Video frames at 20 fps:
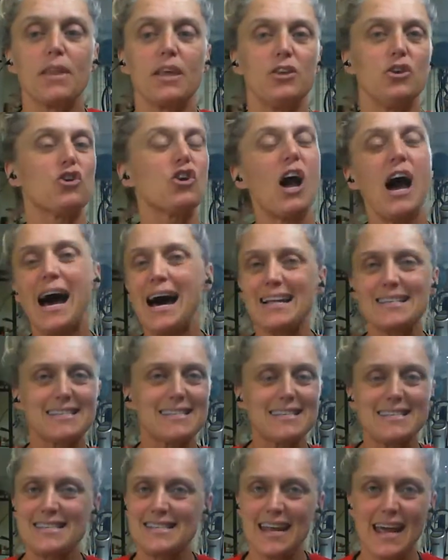you can't
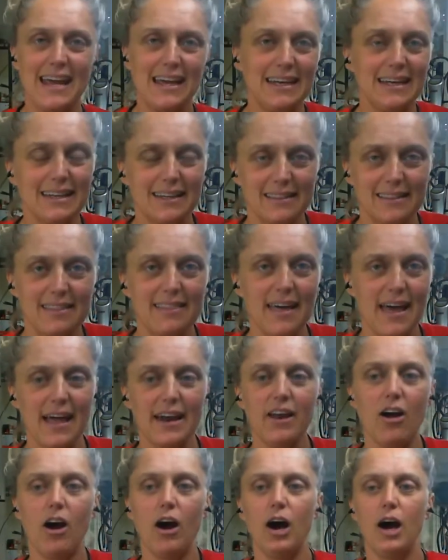sustain it
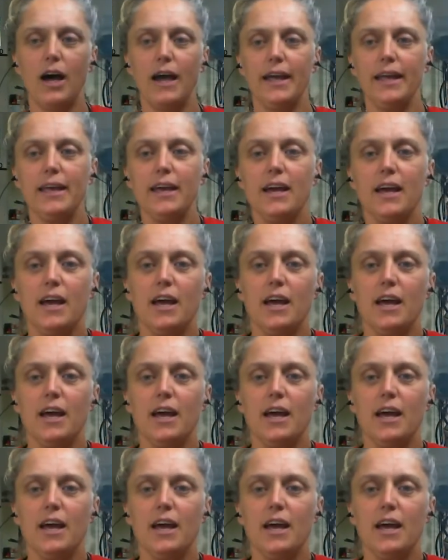that high.